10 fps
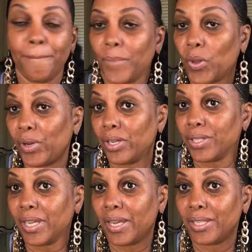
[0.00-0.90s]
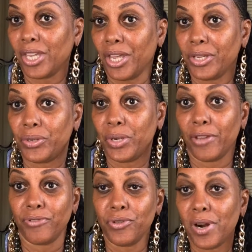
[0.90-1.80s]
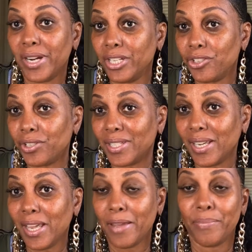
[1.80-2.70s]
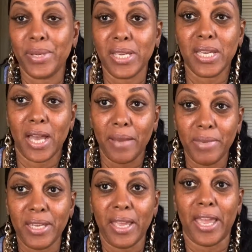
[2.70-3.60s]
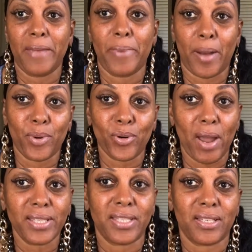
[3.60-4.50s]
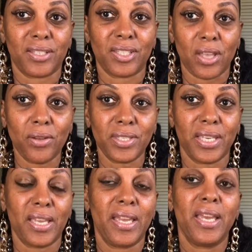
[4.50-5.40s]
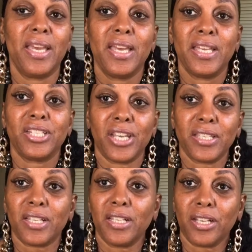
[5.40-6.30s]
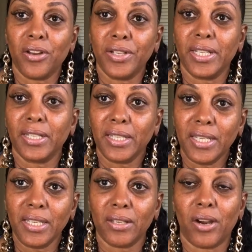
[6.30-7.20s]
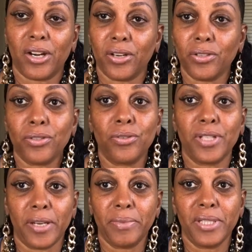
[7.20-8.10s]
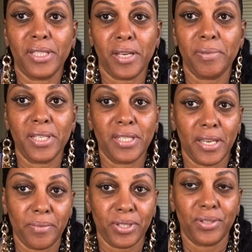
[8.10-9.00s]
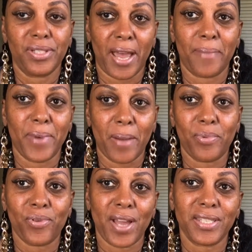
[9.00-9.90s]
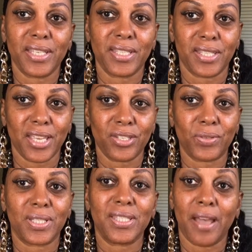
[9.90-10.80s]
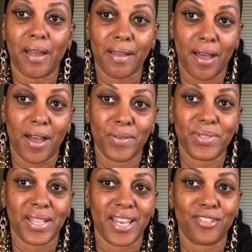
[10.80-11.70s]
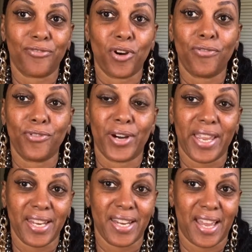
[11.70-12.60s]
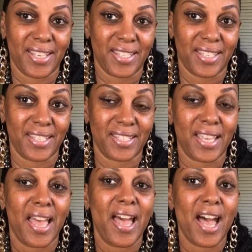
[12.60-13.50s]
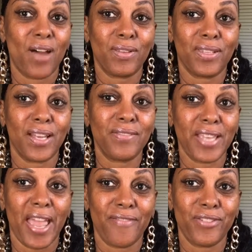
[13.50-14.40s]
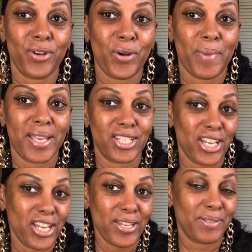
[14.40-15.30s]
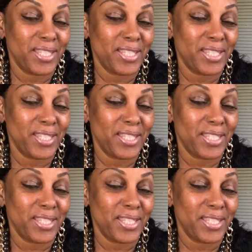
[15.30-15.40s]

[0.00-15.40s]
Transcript: what else can I tell you? If you are interested in becoming a paparazzi consultant, just click on the link or go to www.paparazziaccessories.com/44896. I would love to have you on my team,